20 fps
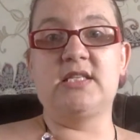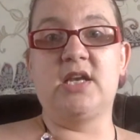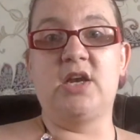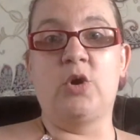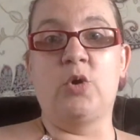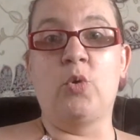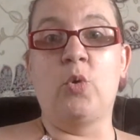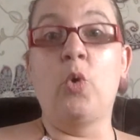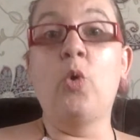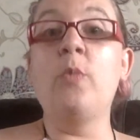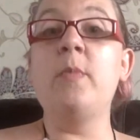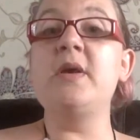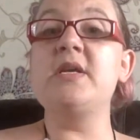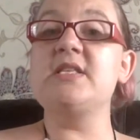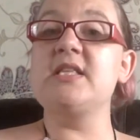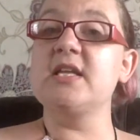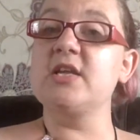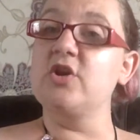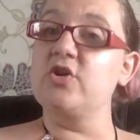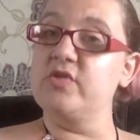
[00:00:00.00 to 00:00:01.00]

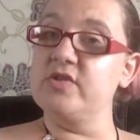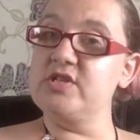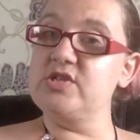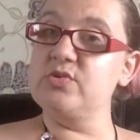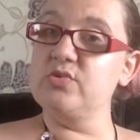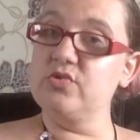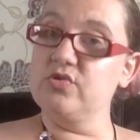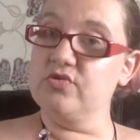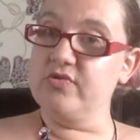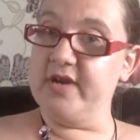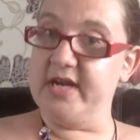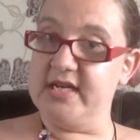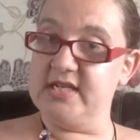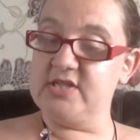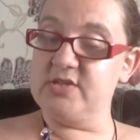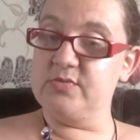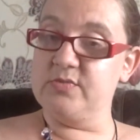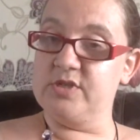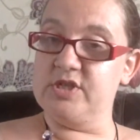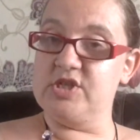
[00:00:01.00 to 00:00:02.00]
almost like a crystal grid,
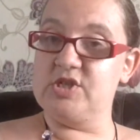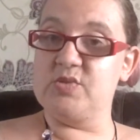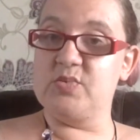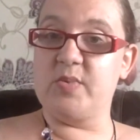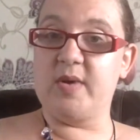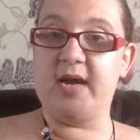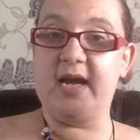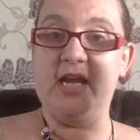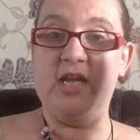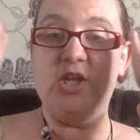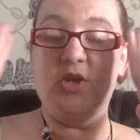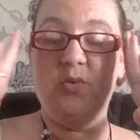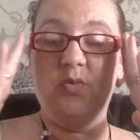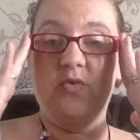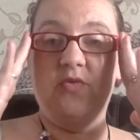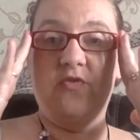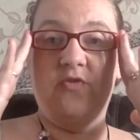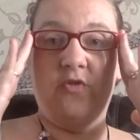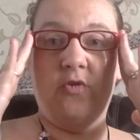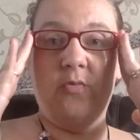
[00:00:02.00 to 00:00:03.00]
which is where you
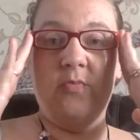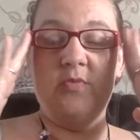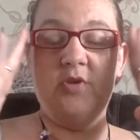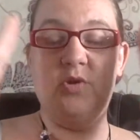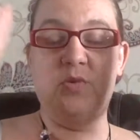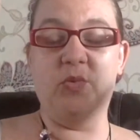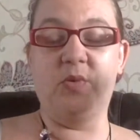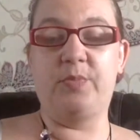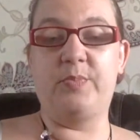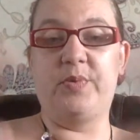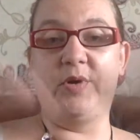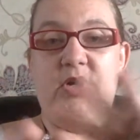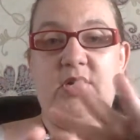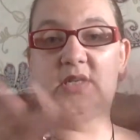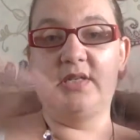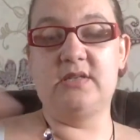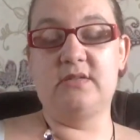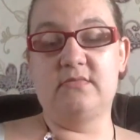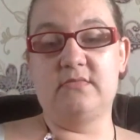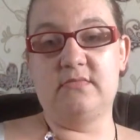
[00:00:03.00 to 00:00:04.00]
would put
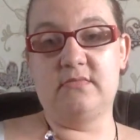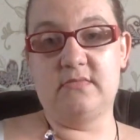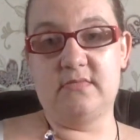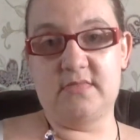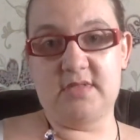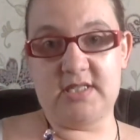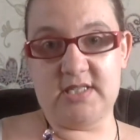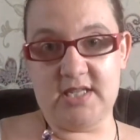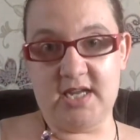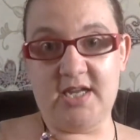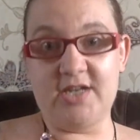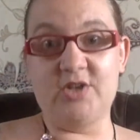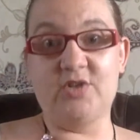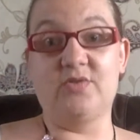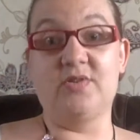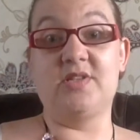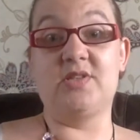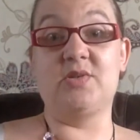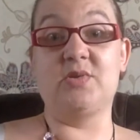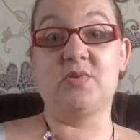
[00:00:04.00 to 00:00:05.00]
certain
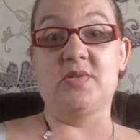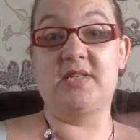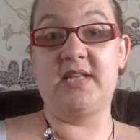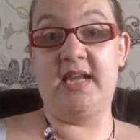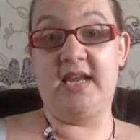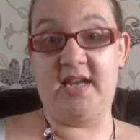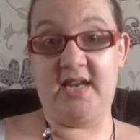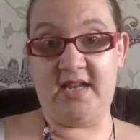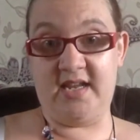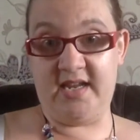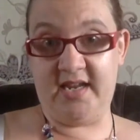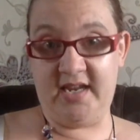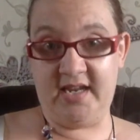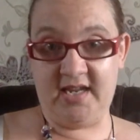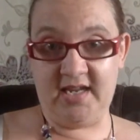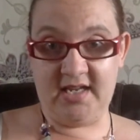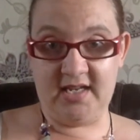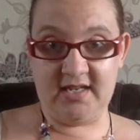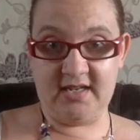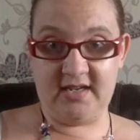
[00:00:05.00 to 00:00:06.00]
crystals in
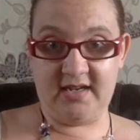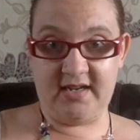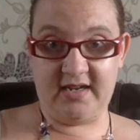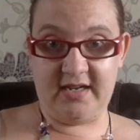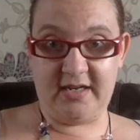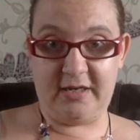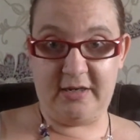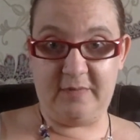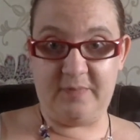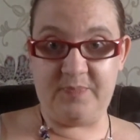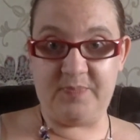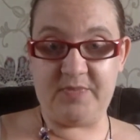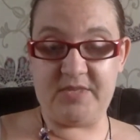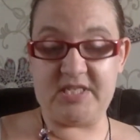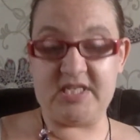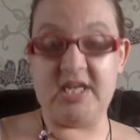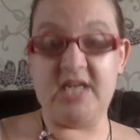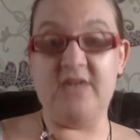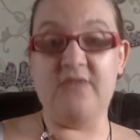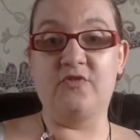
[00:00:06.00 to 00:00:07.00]
a
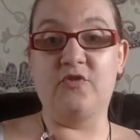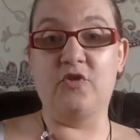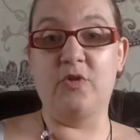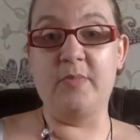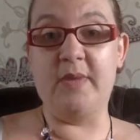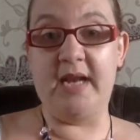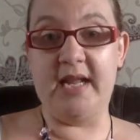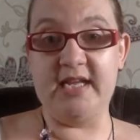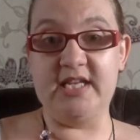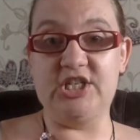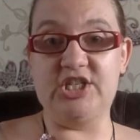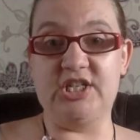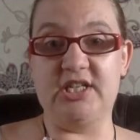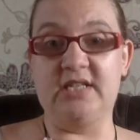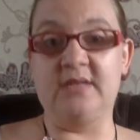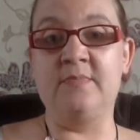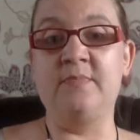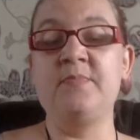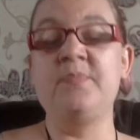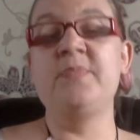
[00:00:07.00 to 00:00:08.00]
certain
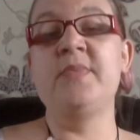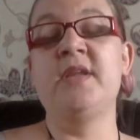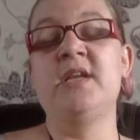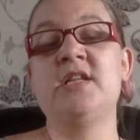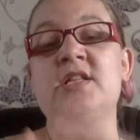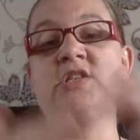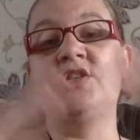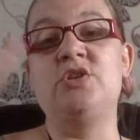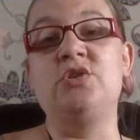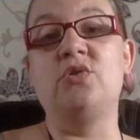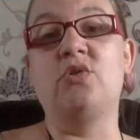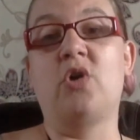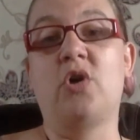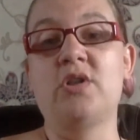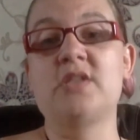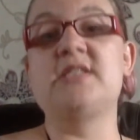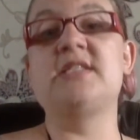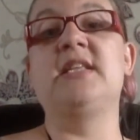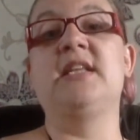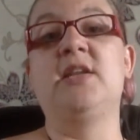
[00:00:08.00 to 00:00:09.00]
formulation to
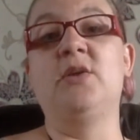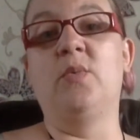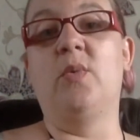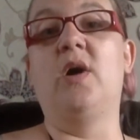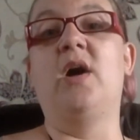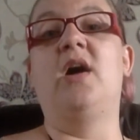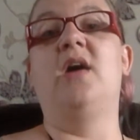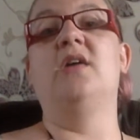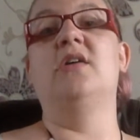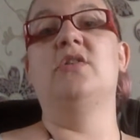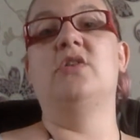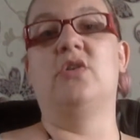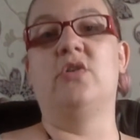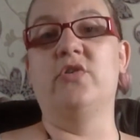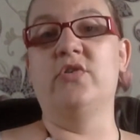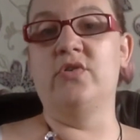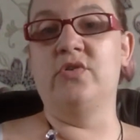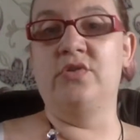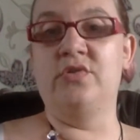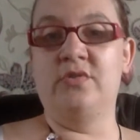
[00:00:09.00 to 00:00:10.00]
constantly work
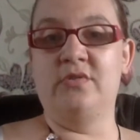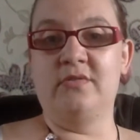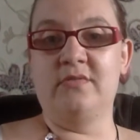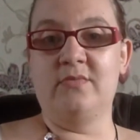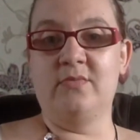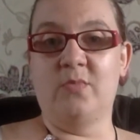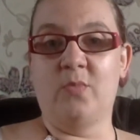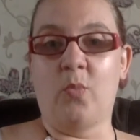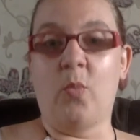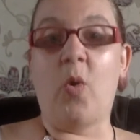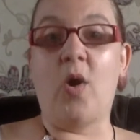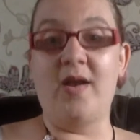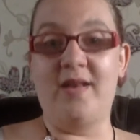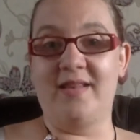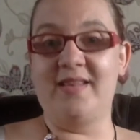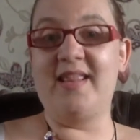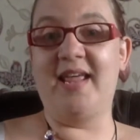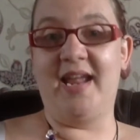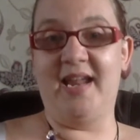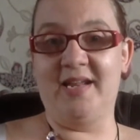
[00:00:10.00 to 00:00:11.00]
on one
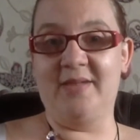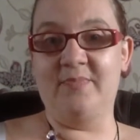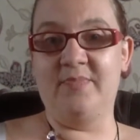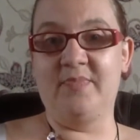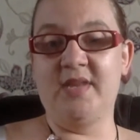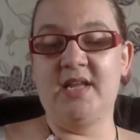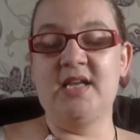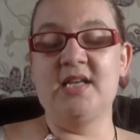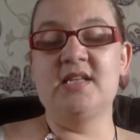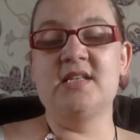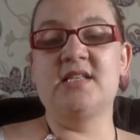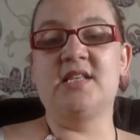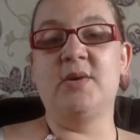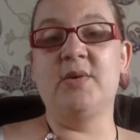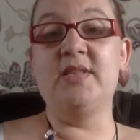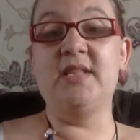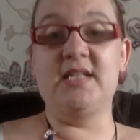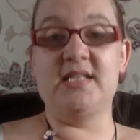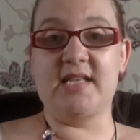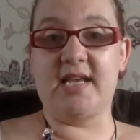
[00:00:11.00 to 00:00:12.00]
thing. So
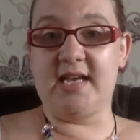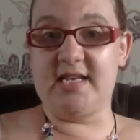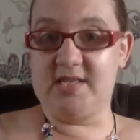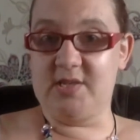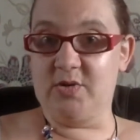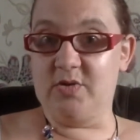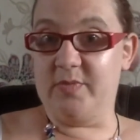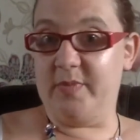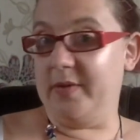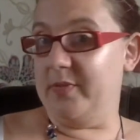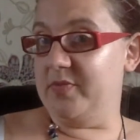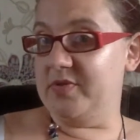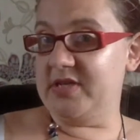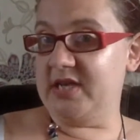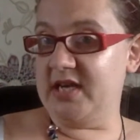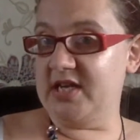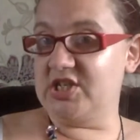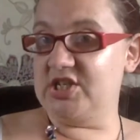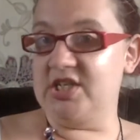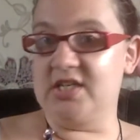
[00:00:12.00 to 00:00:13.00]
in this case, it would be
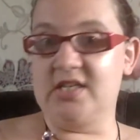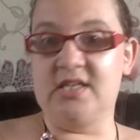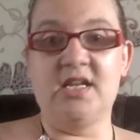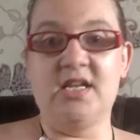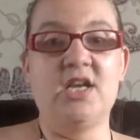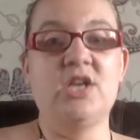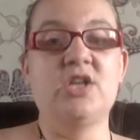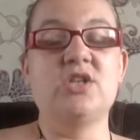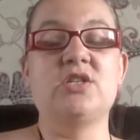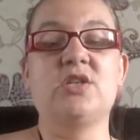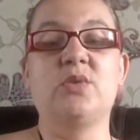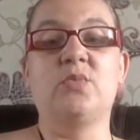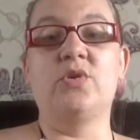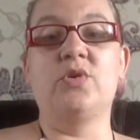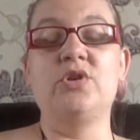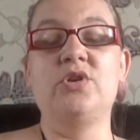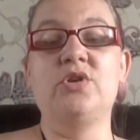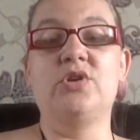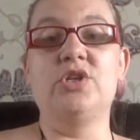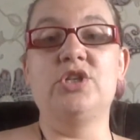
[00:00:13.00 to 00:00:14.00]
protection. So what
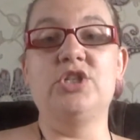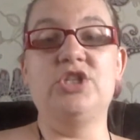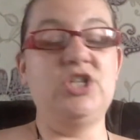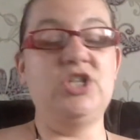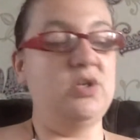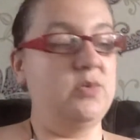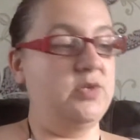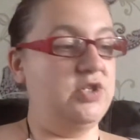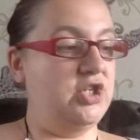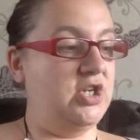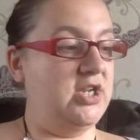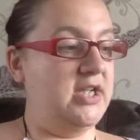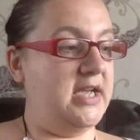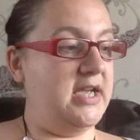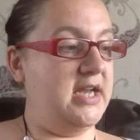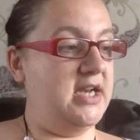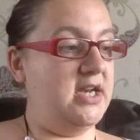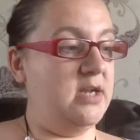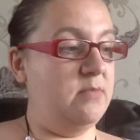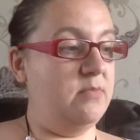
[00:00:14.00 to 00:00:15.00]
you can do is you can get
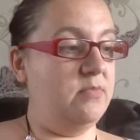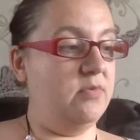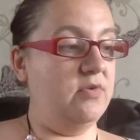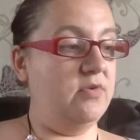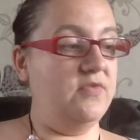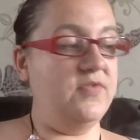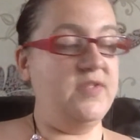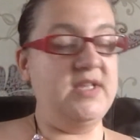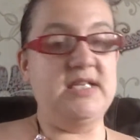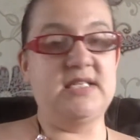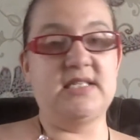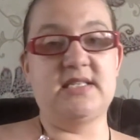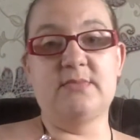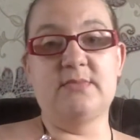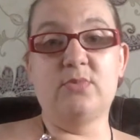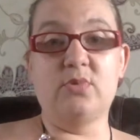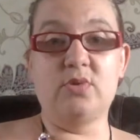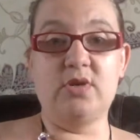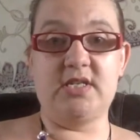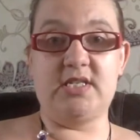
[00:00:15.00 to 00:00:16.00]
a number of these
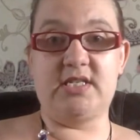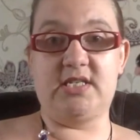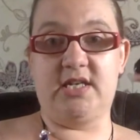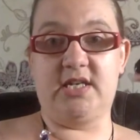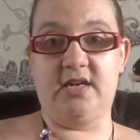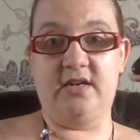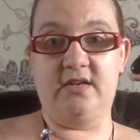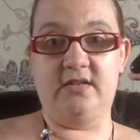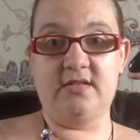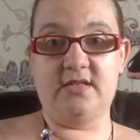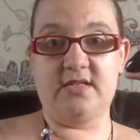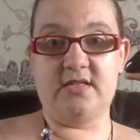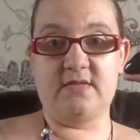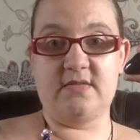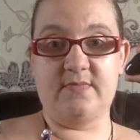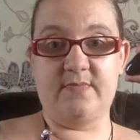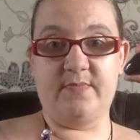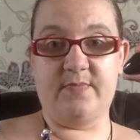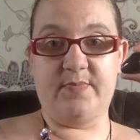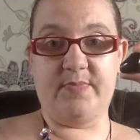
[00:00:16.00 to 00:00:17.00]
smaller stones
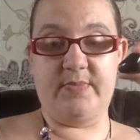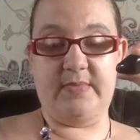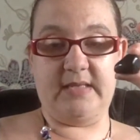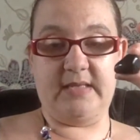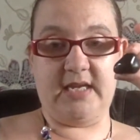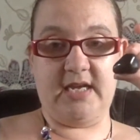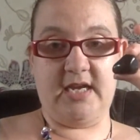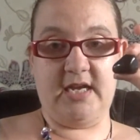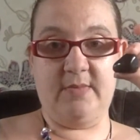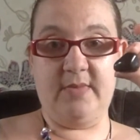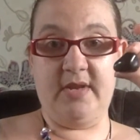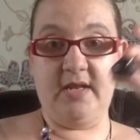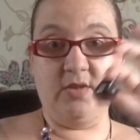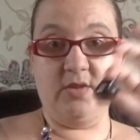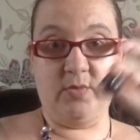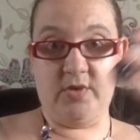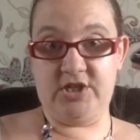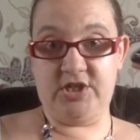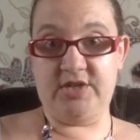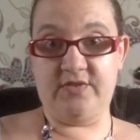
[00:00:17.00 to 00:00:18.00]
in
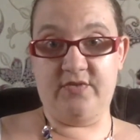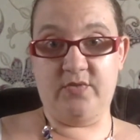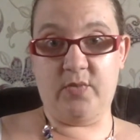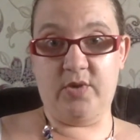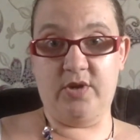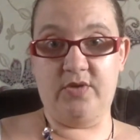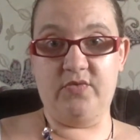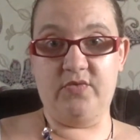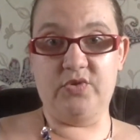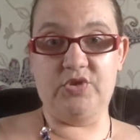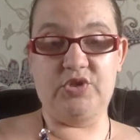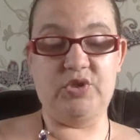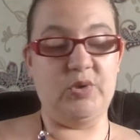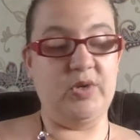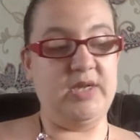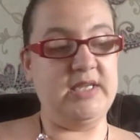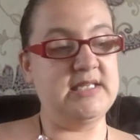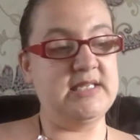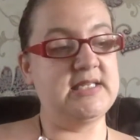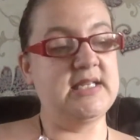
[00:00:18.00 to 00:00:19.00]
whichever one of your
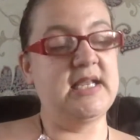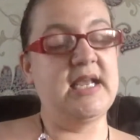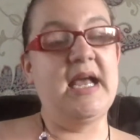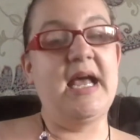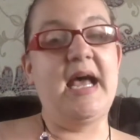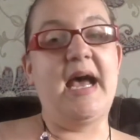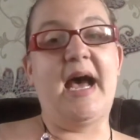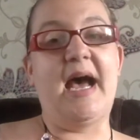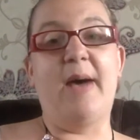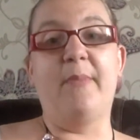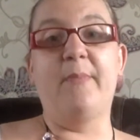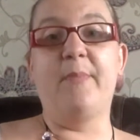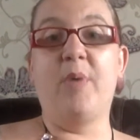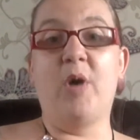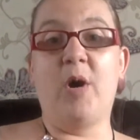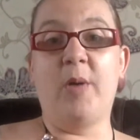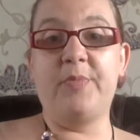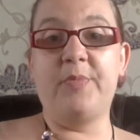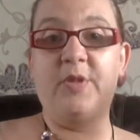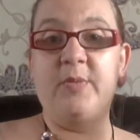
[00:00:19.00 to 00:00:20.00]
choice, and
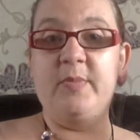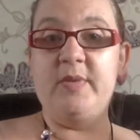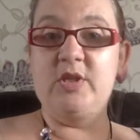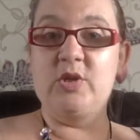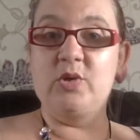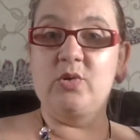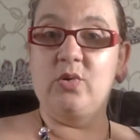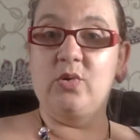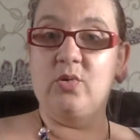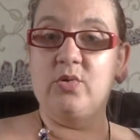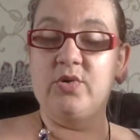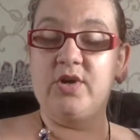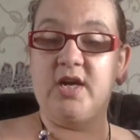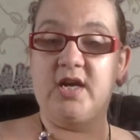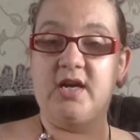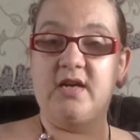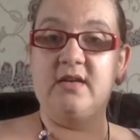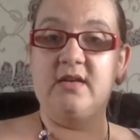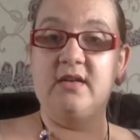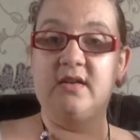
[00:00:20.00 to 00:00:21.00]
pop them in the
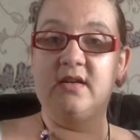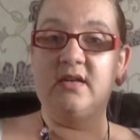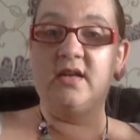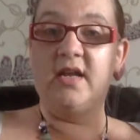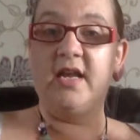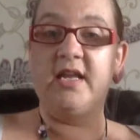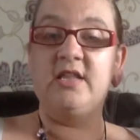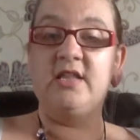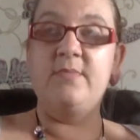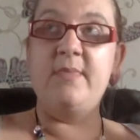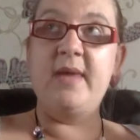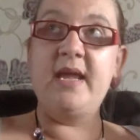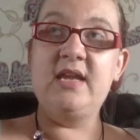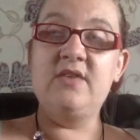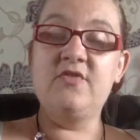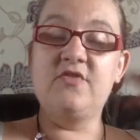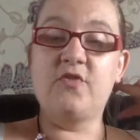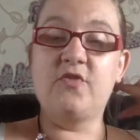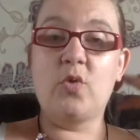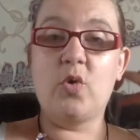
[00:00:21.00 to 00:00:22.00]
corner, in the main
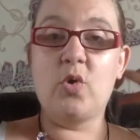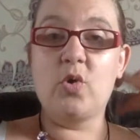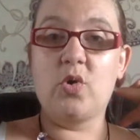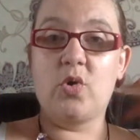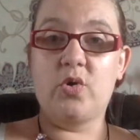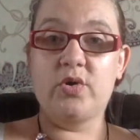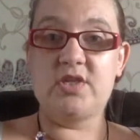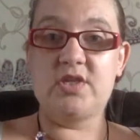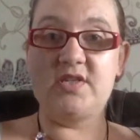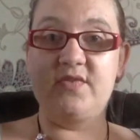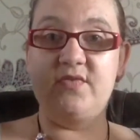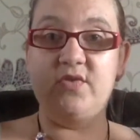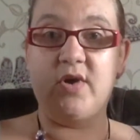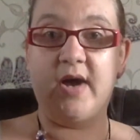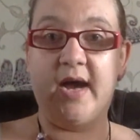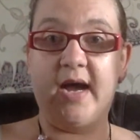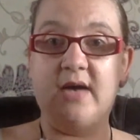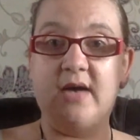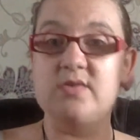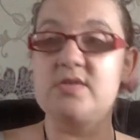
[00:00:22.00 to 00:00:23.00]
4 corners of your
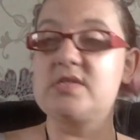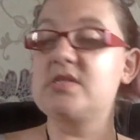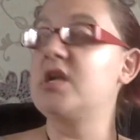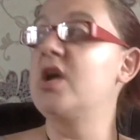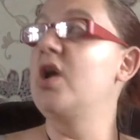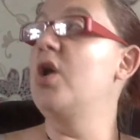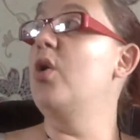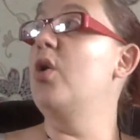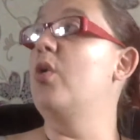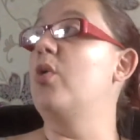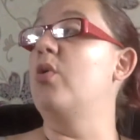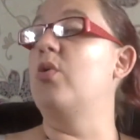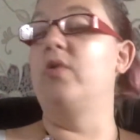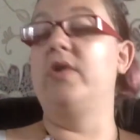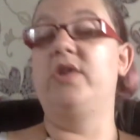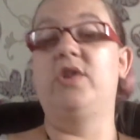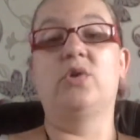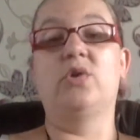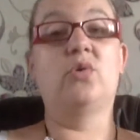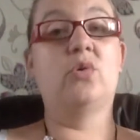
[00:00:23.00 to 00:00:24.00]
house, or
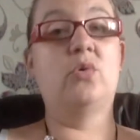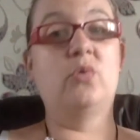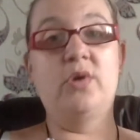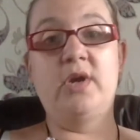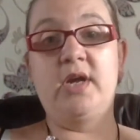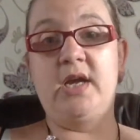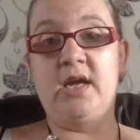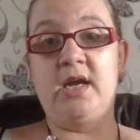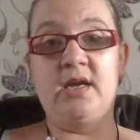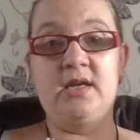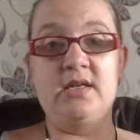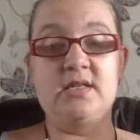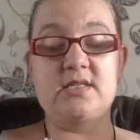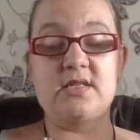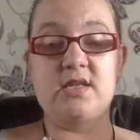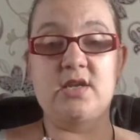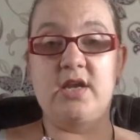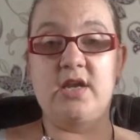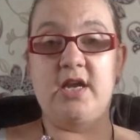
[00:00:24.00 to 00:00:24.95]
in the corners